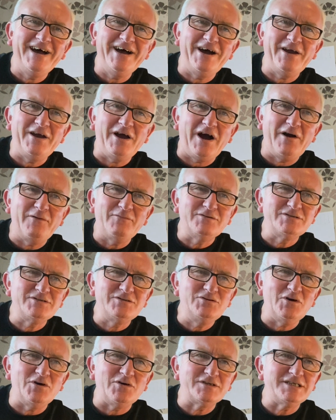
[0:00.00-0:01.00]
I, I was
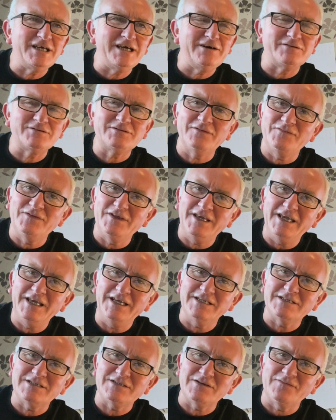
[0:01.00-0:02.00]
knocked out of the
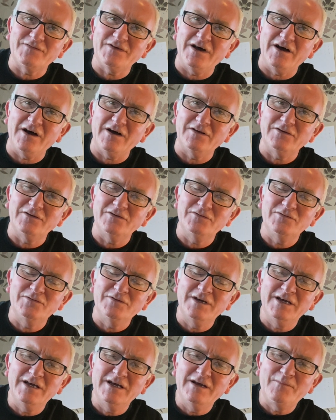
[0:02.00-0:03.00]
heats of the Harlow
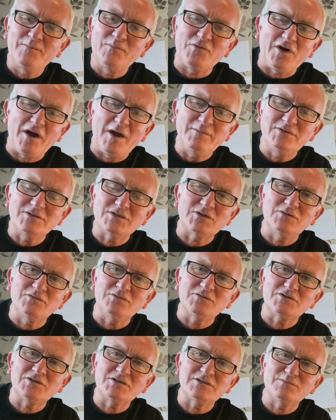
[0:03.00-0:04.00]
Primary
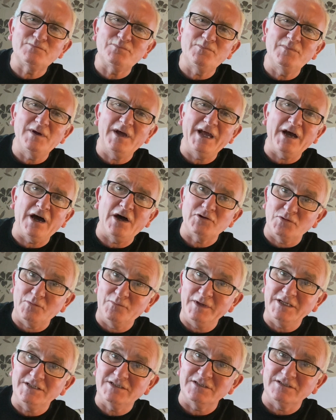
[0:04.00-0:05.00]
School eight hundred
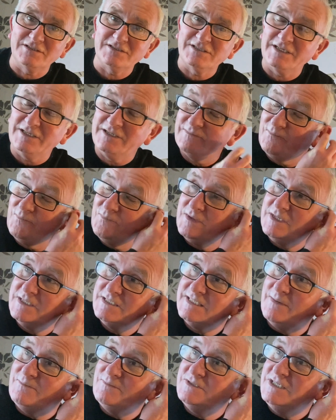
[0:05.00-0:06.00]
meters in
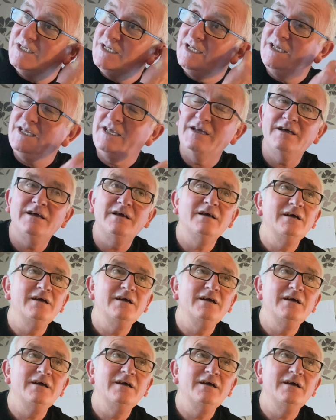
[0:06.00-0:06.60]
73